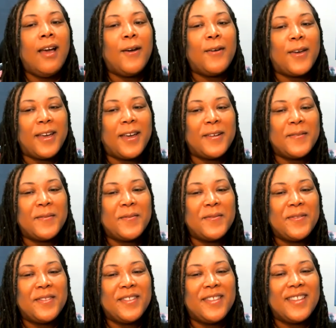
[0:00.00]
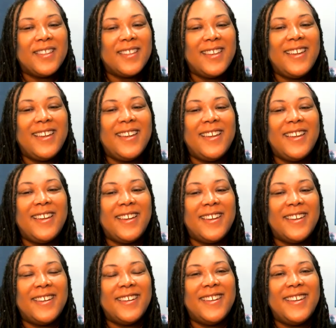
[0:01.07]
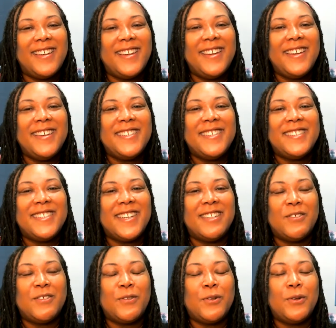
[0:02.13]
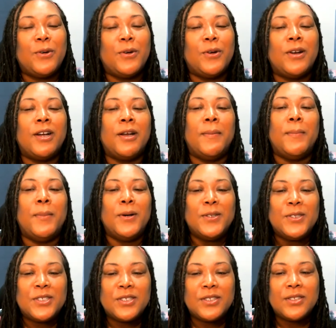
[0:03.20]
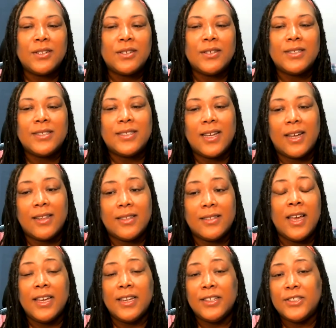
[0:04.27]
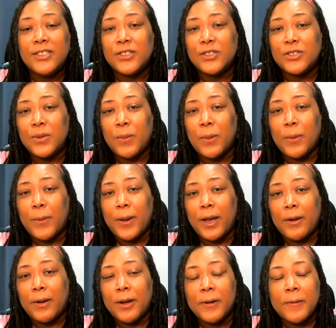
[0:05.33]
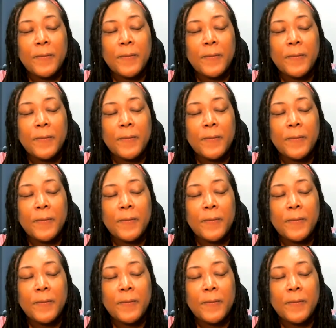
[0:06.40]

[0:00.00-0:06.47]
Okay. E E stands for emotional intelligence is your superpower.